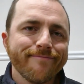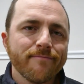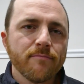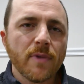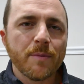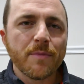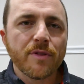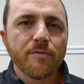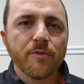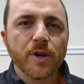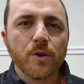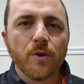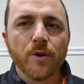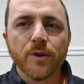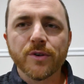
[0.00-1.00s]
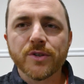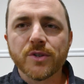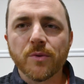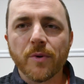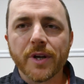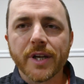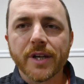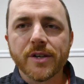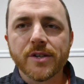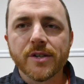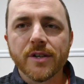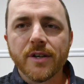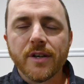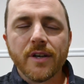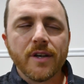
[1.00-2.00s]
maybe 3/4 to 1 inch,
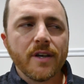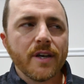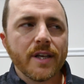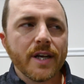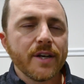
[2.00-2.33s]
and